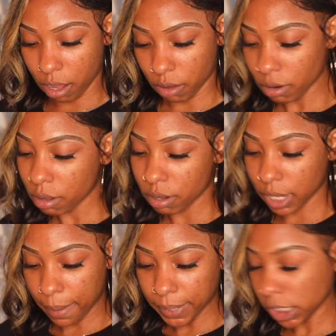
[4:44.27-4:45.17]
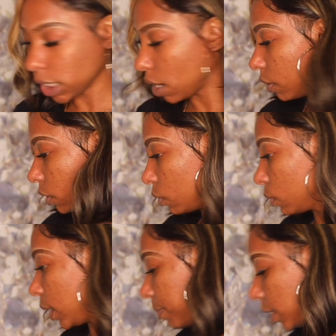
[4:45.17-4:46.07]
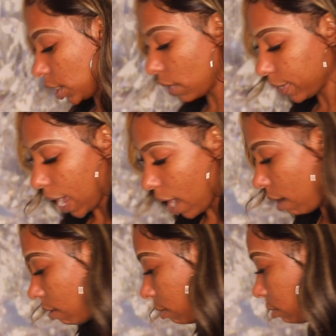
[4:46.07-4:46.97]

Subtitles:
Hold on, let me show y'all.